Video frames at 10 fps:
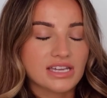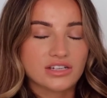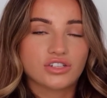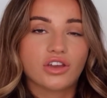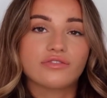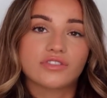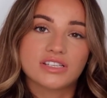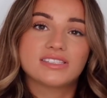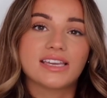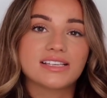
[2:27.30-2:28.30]
tend to go for a
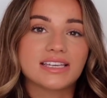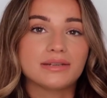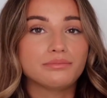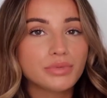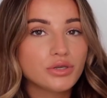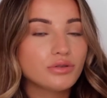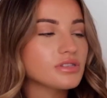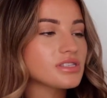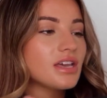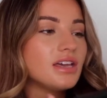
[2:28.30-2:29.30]
6 in
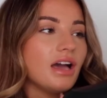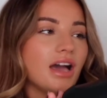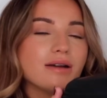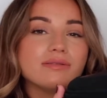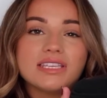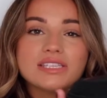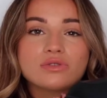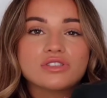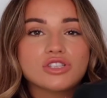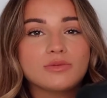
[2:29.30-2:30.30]
boots. These
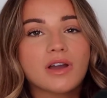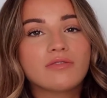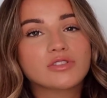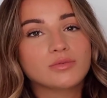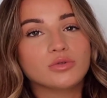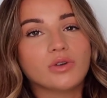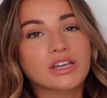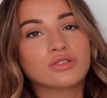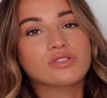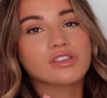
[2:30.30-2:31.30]
ones are super comfortable. I
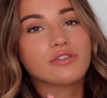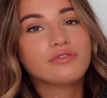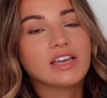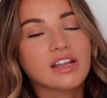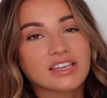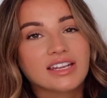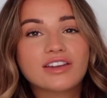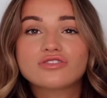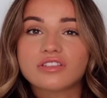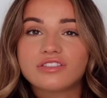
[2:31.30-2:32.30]
can also fit like an
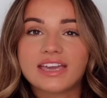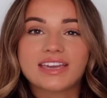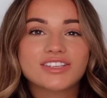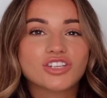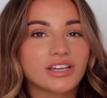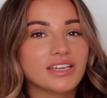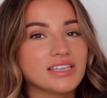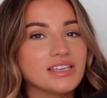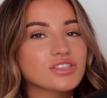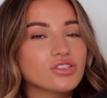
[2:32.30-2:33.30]
extra thick
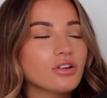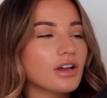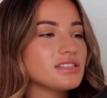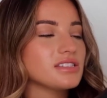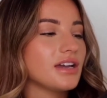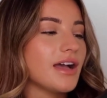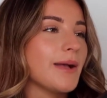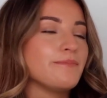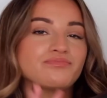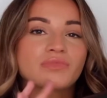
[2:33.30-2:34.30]
chunky sock under
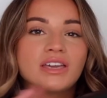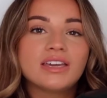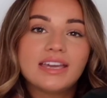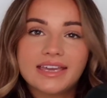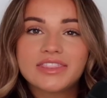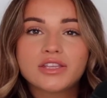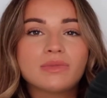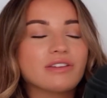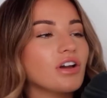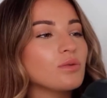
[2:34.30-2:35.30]
in them
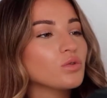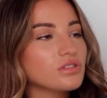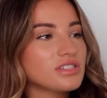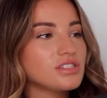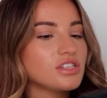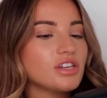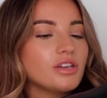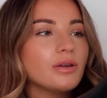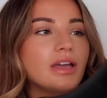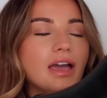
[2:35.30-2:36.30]
if I wanted
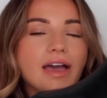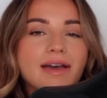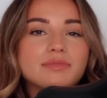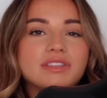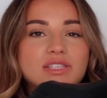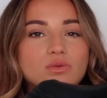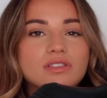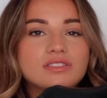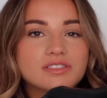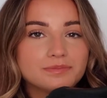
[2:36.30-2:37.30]
to. These
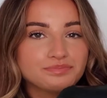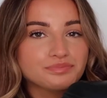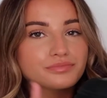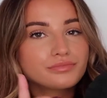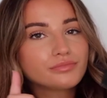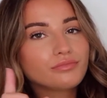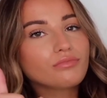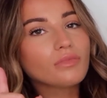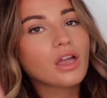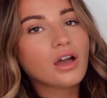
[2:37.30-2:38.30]
ones
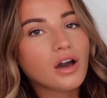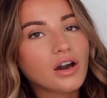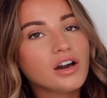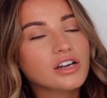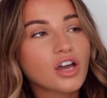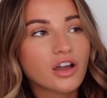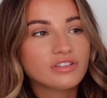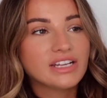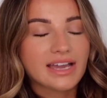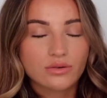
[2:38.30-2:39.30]
are
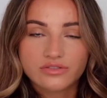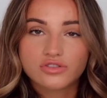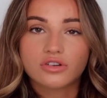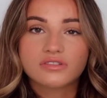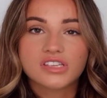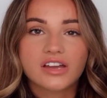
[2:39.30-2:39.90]
currently out of stock on